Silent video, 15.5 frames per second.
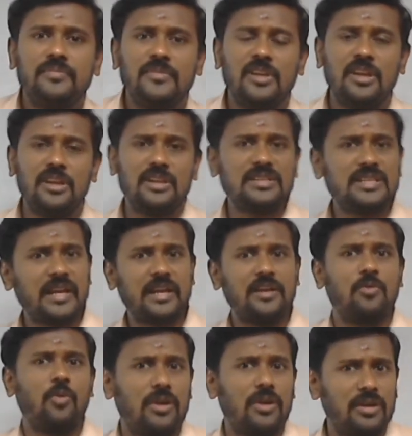In the
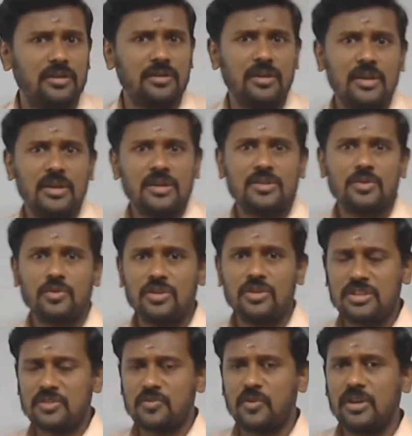second quadrant. So
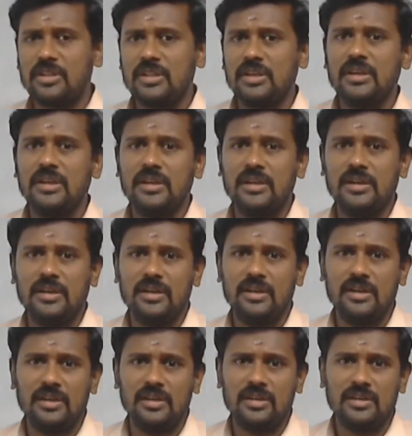this is what
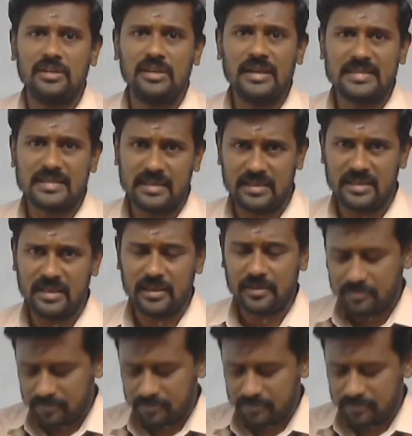the task here.